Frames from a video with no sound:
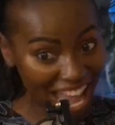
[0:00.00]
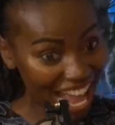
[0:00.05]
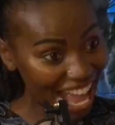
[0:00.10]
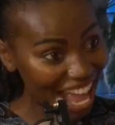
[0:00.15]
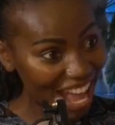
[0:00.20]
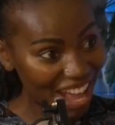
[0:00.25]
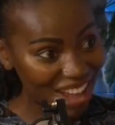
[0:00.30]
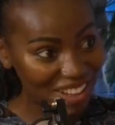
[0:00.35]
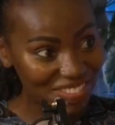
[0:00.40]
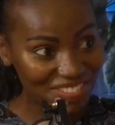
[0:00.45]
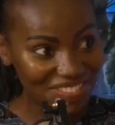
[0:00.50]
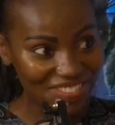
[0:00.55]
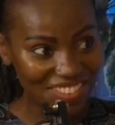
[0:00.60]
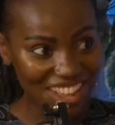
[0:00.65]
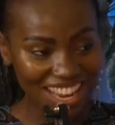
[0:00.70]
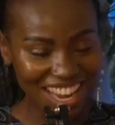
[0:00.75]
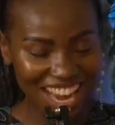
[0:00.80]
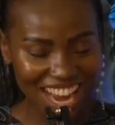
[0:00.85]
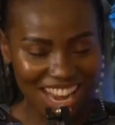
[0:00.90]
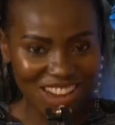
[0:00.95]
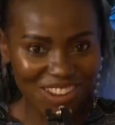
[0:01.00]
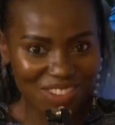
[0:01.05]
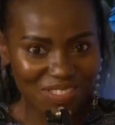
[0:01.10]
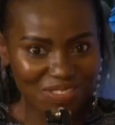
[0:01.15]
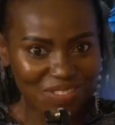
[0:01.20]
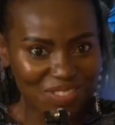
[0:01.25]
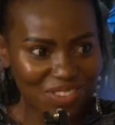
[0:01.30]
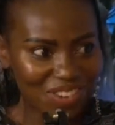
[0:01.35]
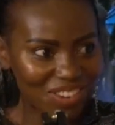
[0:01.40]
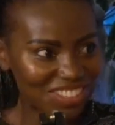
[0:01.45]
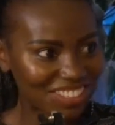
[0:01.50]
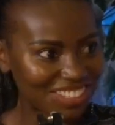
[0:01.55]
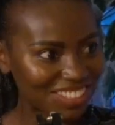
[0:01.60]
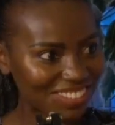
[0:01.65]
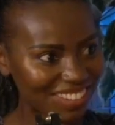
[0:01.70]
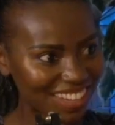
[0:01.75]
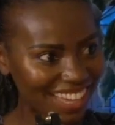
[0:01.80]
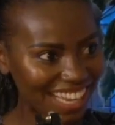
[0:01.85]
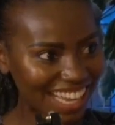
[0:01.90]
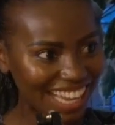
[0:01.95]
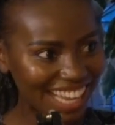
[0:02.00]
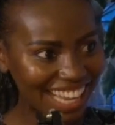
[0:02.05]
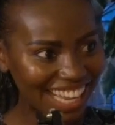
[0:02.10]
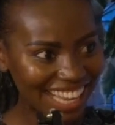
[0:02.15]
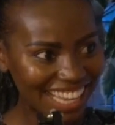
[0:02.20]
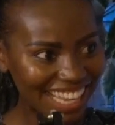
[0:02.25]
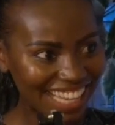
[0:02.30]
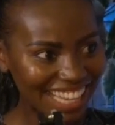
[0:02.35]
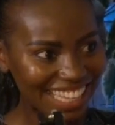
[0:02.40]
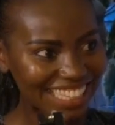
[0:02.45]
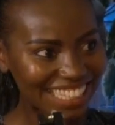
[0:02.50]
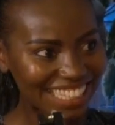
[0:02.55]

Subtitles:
I am, and I look forward to it.